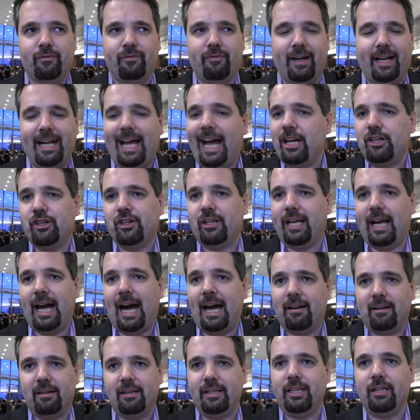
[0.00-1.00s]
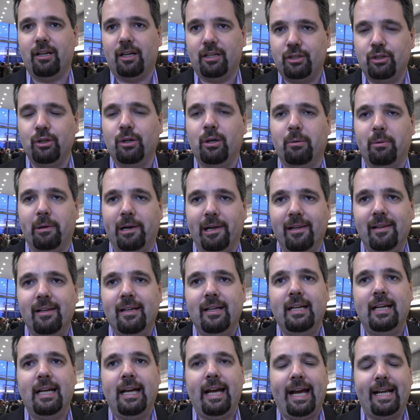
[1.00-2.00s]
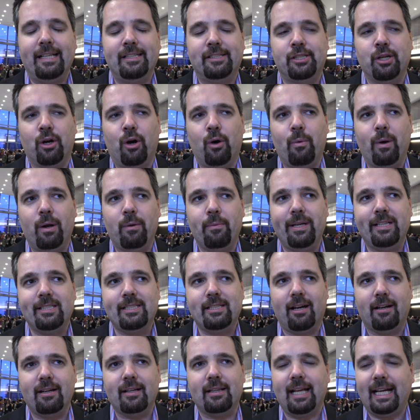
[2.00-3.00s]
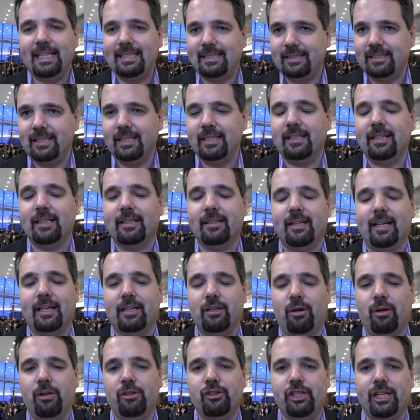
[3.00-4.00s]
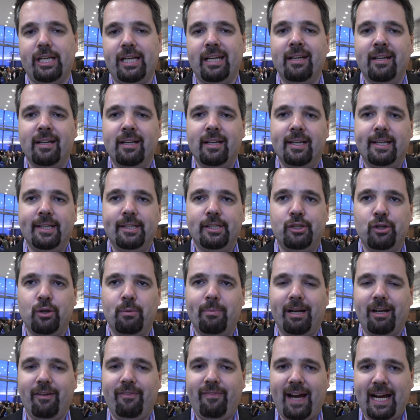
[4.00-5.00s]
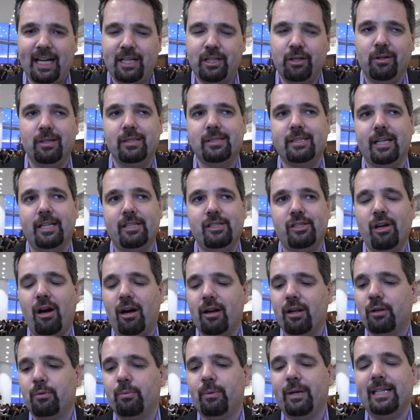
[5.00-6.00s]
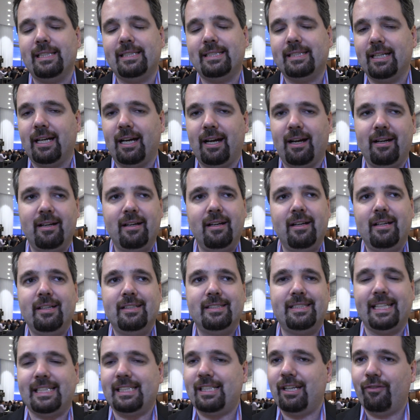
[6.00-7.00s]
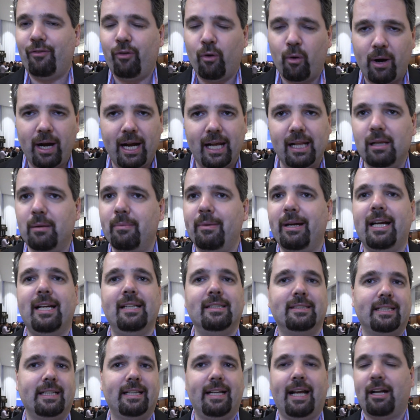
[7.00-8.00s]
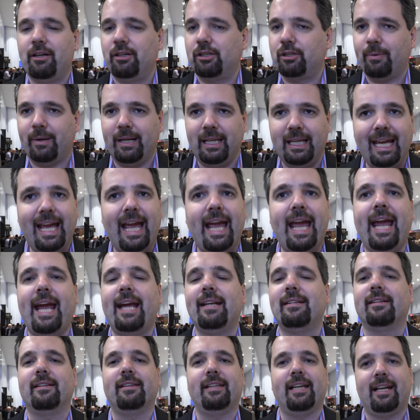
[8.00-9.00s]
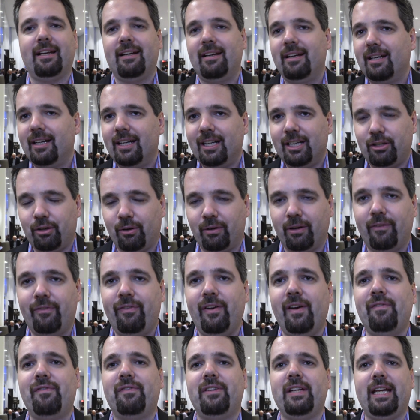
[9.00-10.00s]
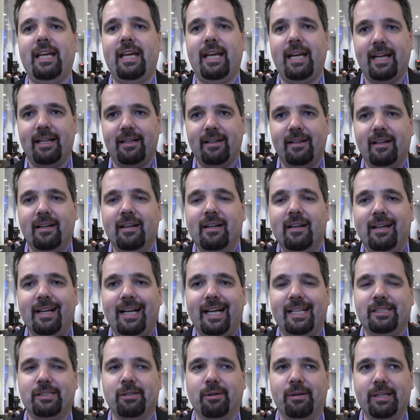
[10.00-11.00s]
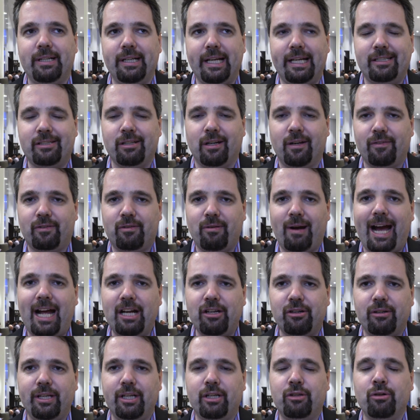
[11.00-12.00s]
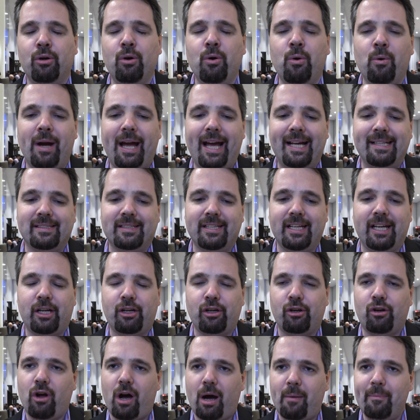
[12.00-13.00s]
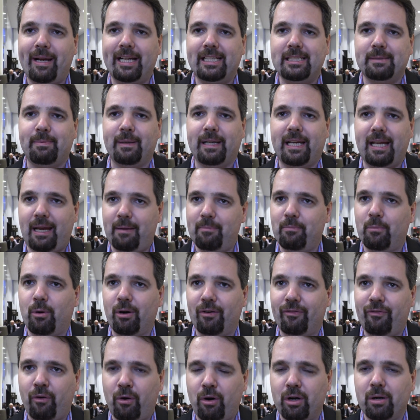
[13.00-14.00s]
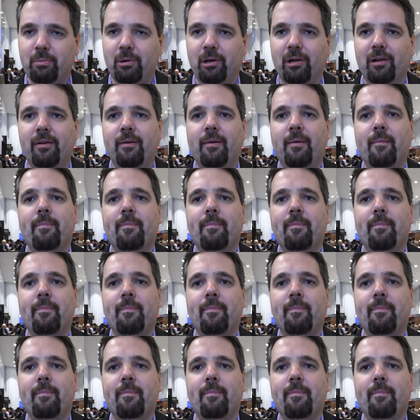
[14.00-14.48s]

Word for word: financially utterly not doable. And so when we started licensing technology to manufacturers, they started with uh, 64 elements, then 128, and then 250, and, and so it, it sort of gradually grew as the economics became more affordable.